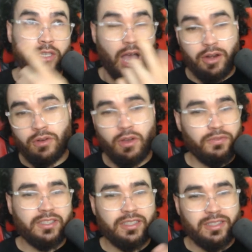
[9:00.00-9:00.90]
I don't know if
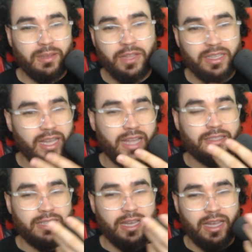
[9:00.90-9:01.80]
this is something
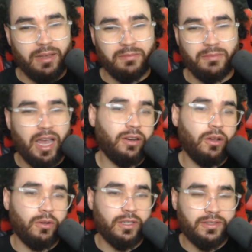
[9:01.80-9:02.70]
that, uh, I don't
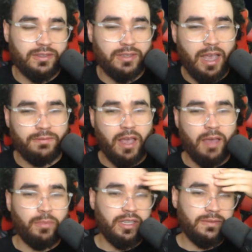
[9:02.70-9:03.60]
know, because I I
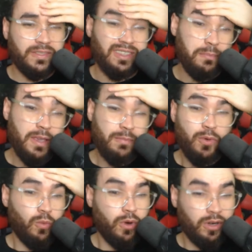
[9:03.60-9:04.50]
believe some people
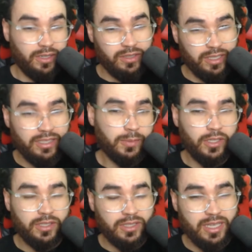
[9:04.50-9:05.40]
weren't
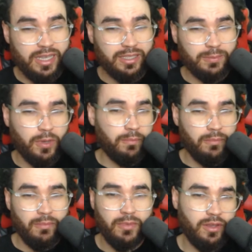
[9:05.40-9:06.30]
experiencing this, but
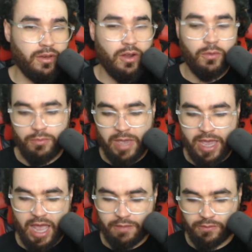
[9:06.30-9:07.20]
you know, you may
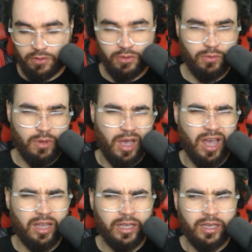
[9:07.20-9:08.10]
have to,
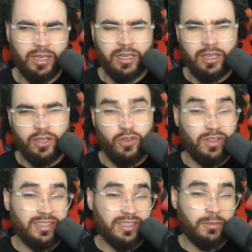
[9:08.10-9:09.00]
uh,
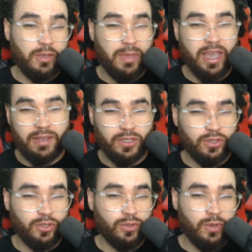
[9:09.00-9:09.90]
this is something you may have to
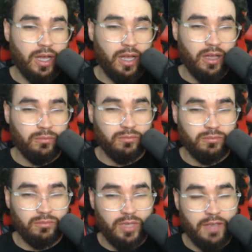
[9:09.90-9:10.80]
do. Um,
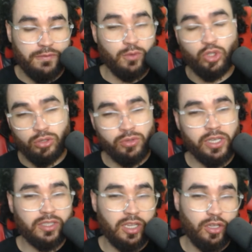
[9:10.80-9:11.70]
if you do
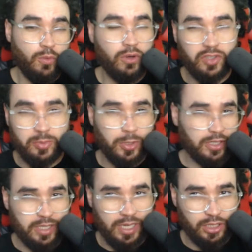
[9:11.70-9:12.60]
this, then you won't
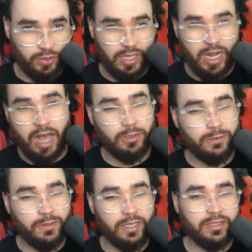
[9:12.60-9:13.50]
experience the issue that I was
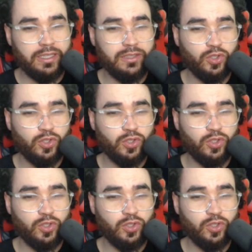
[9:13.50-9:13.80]
facing.